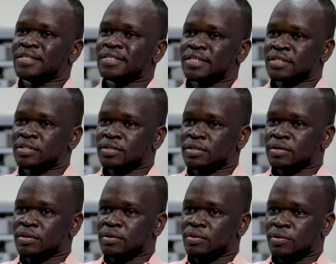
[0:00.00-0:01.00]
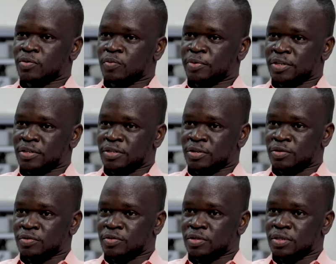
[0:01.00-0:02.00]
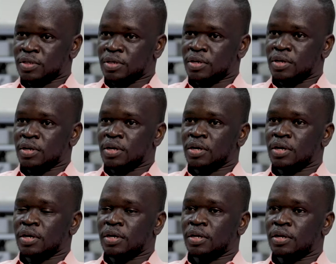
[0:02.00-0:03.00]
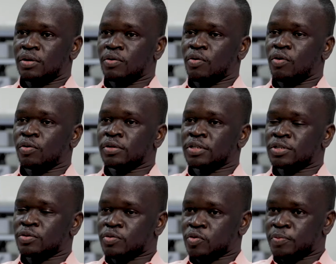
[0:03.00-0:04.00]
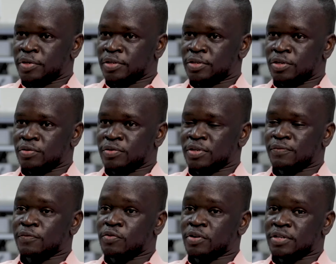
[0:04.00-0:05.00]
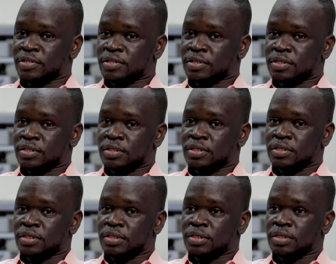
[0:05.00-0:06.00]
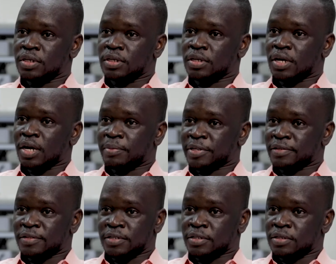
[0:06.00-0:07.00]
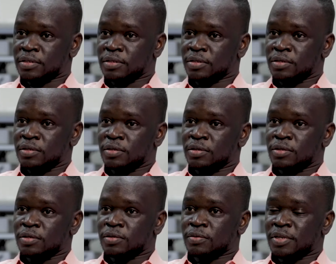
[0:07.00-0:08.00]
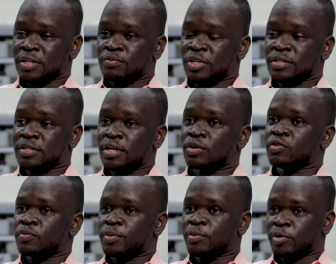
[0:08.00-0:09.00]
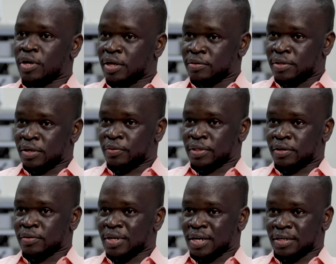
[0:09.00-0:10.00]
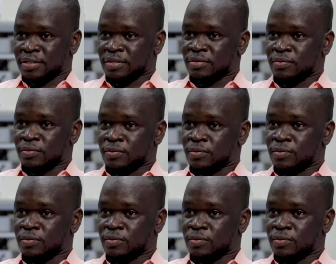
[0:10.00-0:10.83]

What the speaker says: 6 orthopedic surgeons. And all these orthopedic surgeons are focused in the capital city. So that means there are a lot of people out there without access to